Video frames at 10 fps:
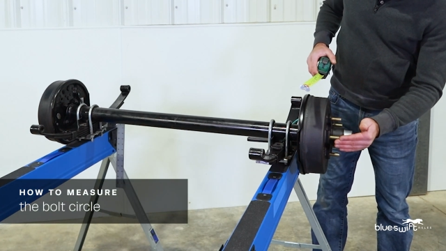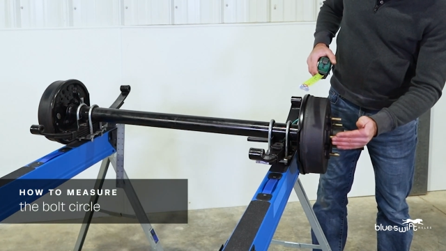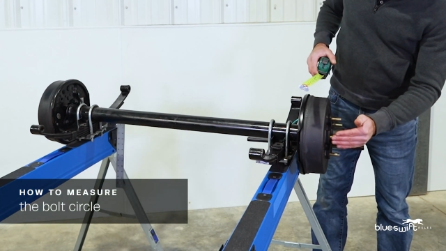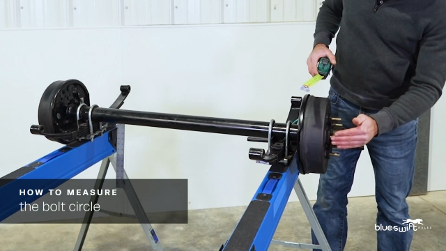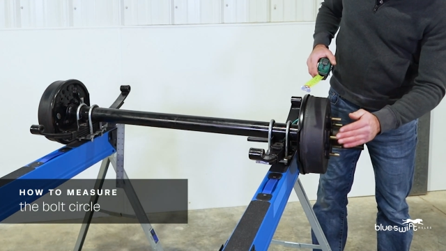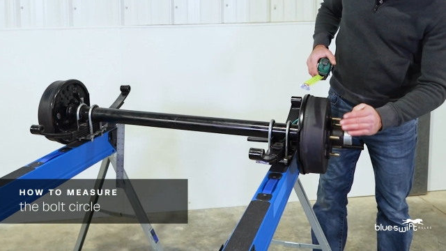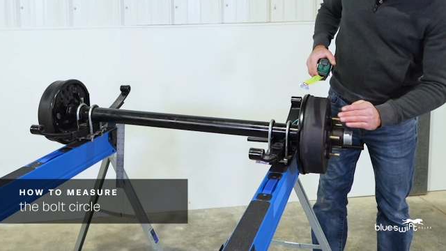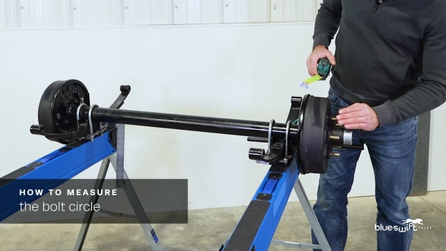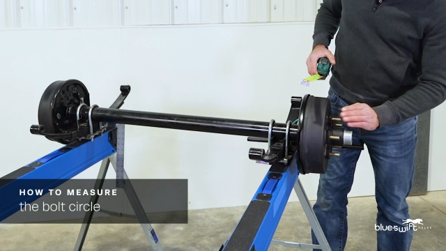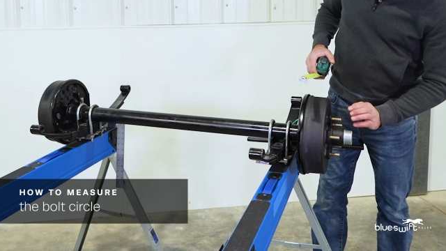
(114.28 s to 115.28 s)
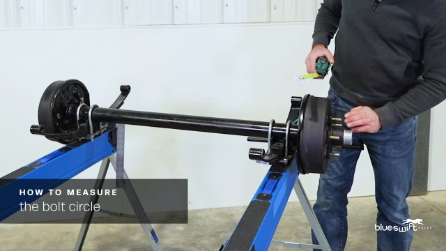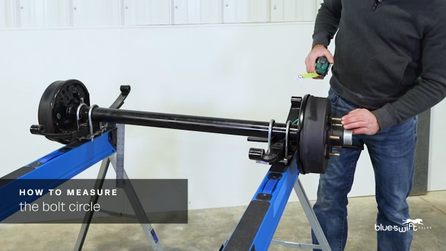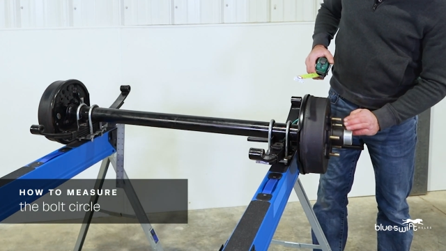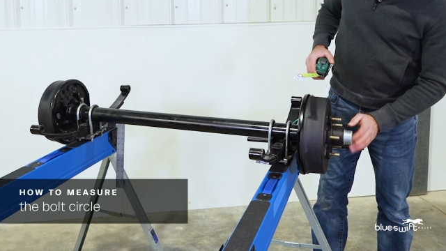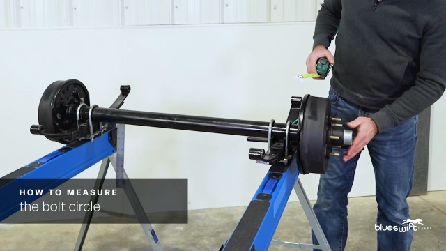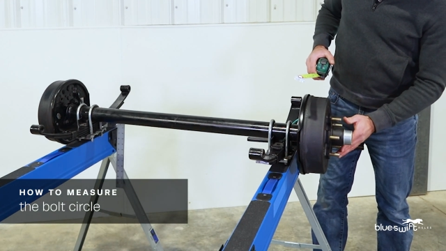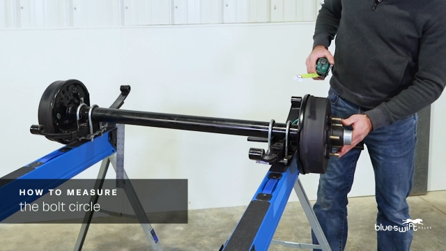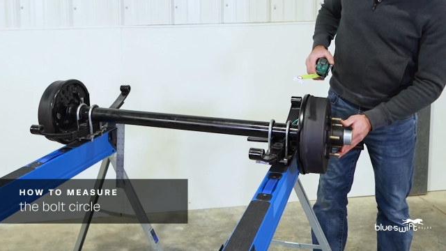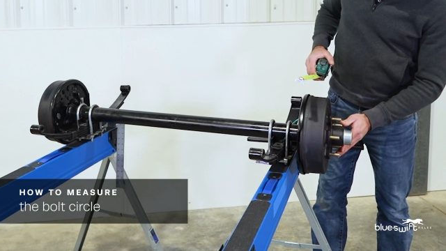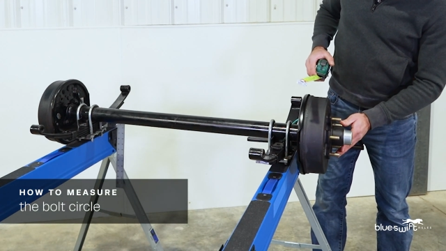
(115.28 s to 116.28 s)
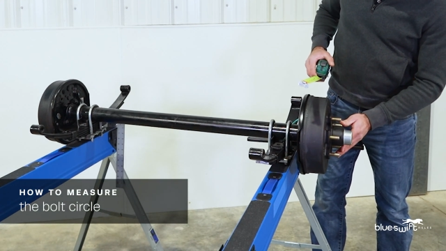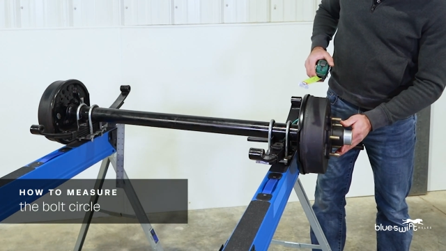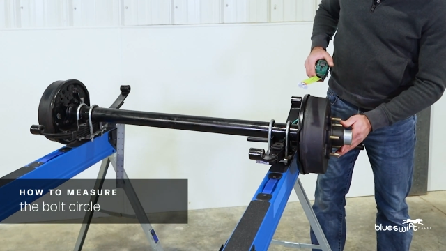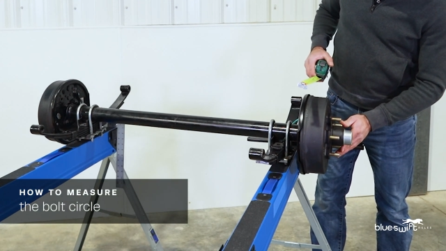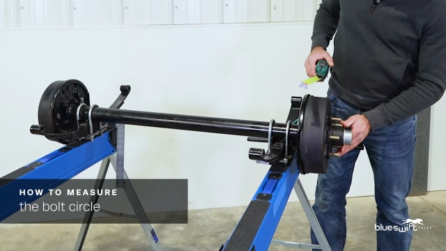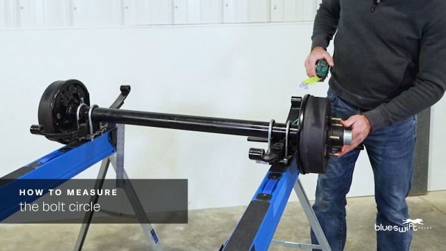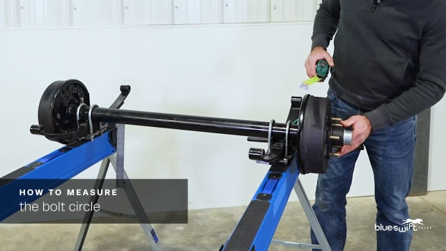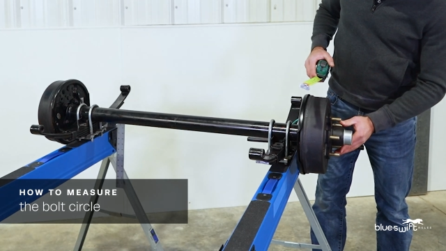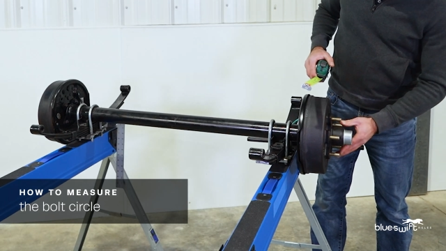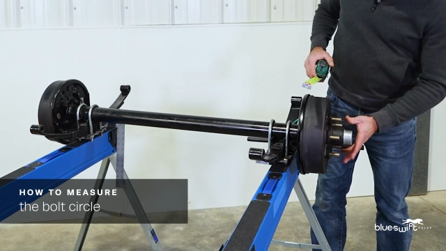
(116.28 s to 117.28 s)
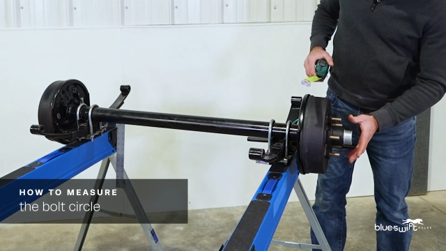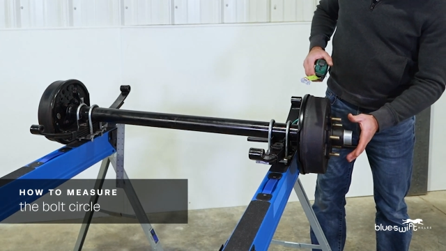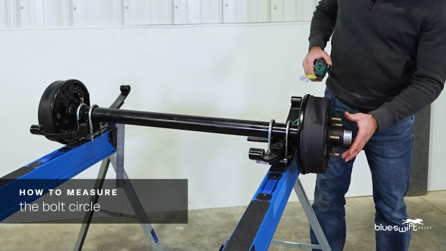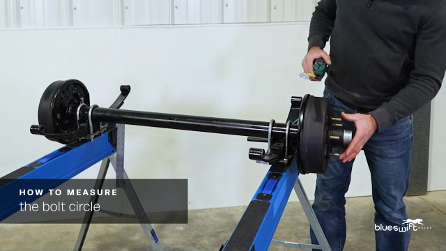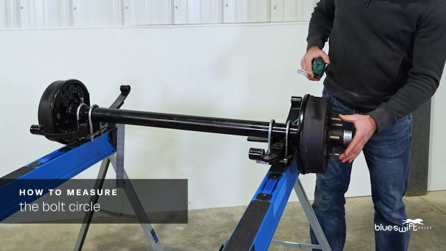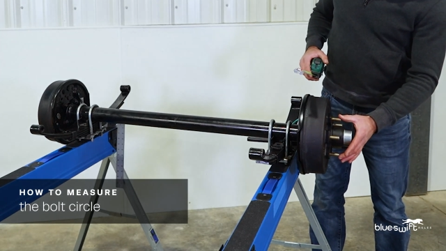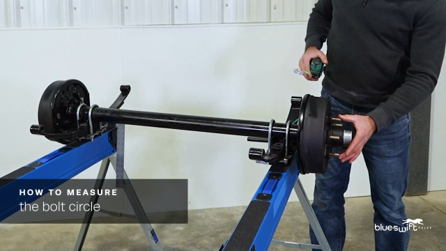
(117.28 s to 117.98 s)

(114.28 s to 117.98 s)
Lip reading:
Nobody's mouth can be seen.